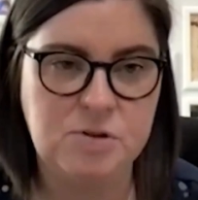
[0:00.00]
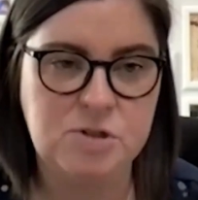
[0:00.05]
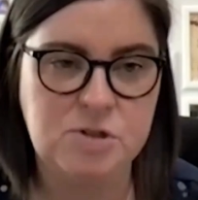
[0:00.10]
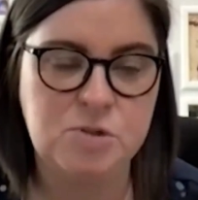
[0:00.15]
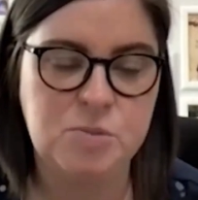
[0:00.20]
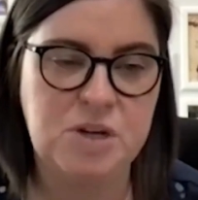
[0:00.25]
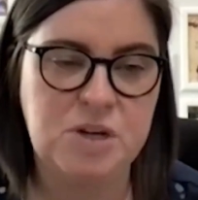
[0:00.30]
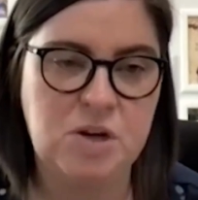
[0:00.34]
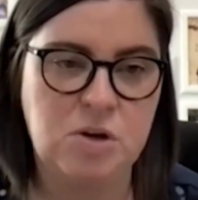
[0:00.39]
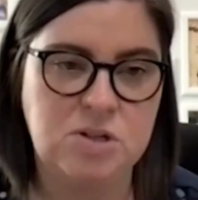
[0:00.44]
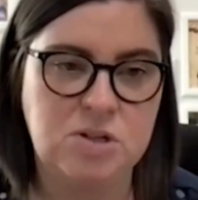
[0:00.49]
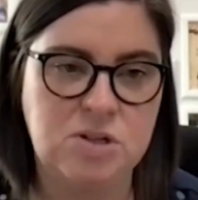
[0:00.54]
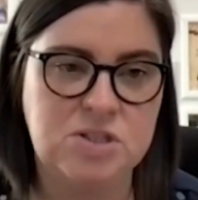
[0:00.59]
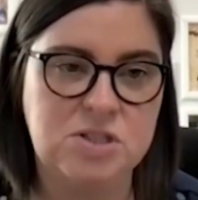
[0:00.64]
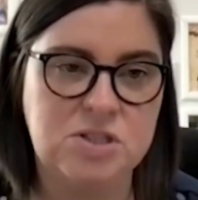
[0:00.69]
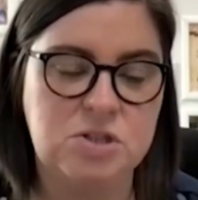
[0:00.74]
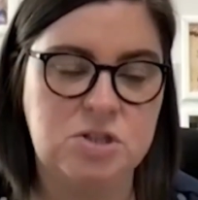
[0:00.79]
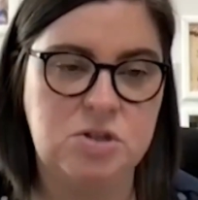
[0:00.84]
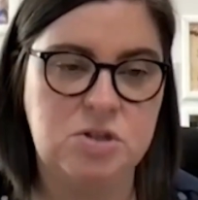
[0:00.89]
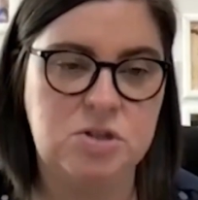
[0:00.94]
but we
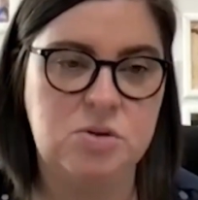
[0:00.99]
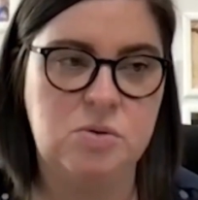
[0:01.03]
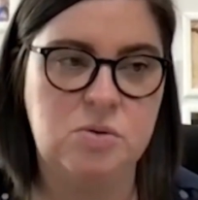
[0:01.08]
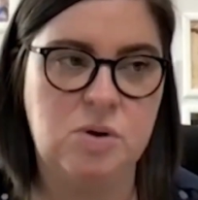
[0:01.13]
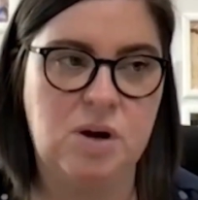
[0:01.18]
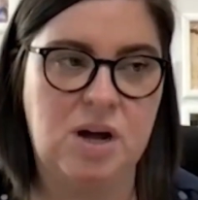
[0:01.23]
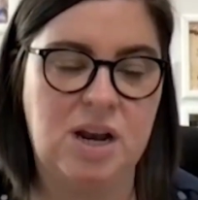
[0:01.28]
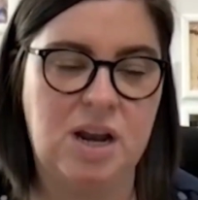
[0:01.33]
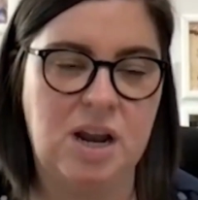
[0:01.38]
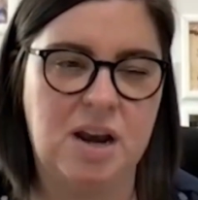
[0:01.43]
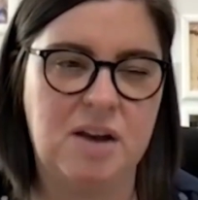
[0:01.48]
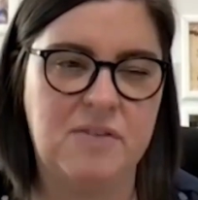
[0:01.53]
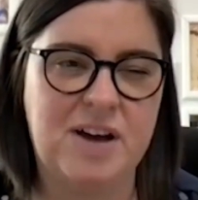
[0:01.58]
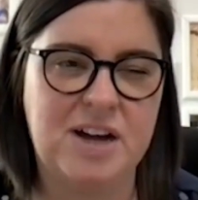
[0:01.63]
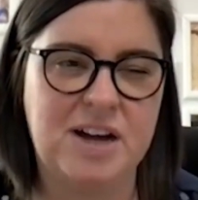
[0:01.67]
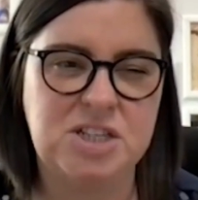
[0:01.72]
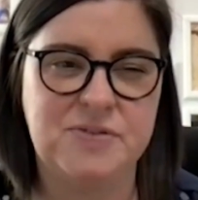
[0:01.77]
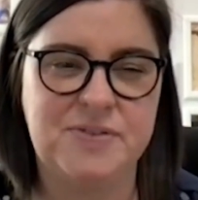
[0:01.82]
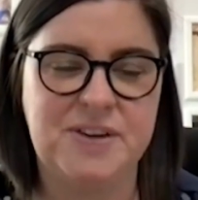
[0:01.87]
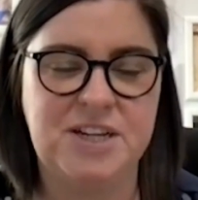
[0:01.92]
also do a lot of
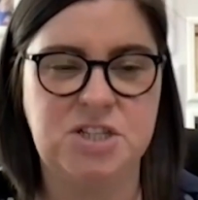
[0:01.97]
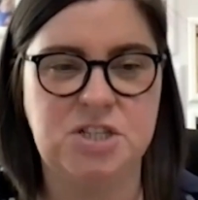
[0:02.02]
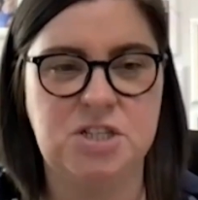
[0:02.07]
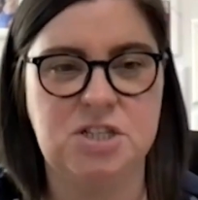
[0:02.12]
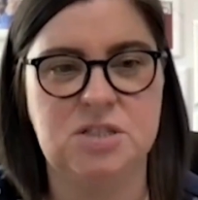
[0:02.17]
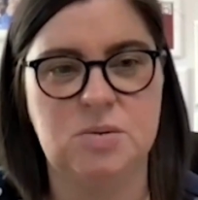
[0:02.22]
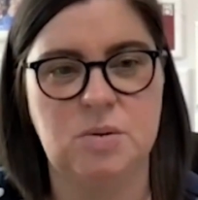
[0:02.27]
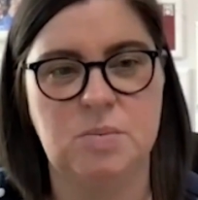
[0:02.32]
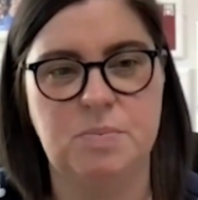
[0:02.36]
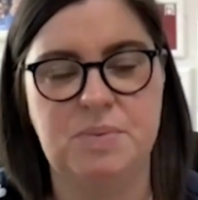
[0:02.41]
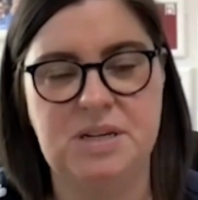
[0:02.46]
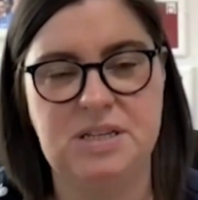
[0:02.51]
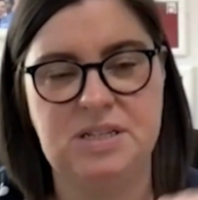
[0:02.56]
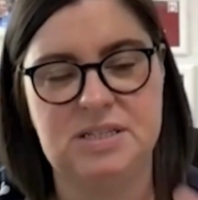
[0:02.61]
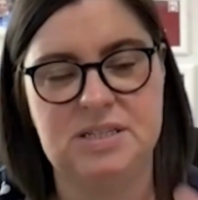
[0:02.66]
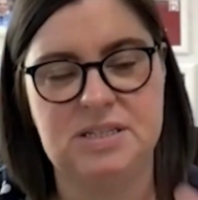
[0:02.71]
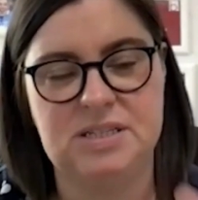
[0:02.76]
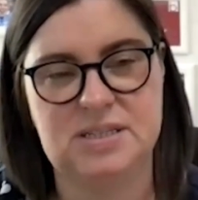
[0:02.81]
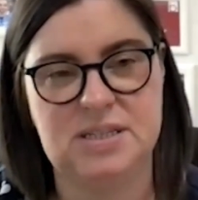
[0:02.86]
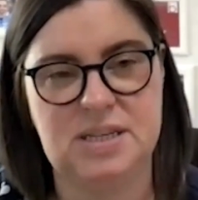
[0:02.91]
activations with
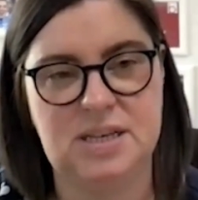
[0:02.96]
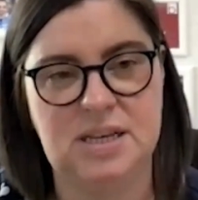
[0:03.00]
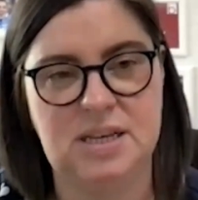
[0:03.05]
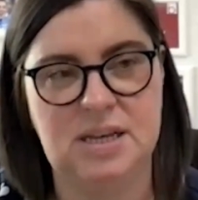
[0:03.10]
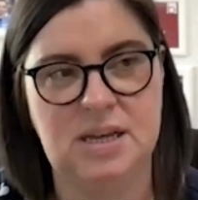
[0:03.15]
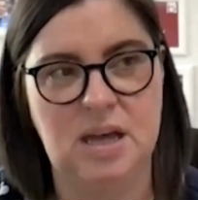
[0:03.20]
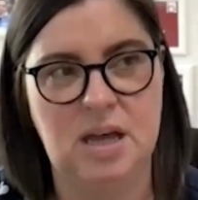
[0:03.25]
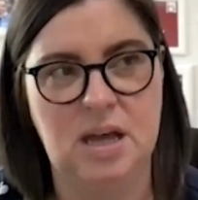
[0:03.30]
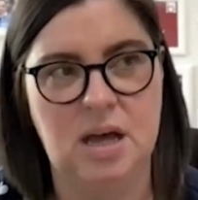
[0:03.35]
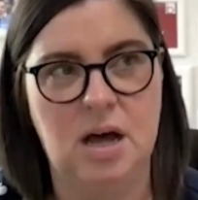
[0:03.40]
B2C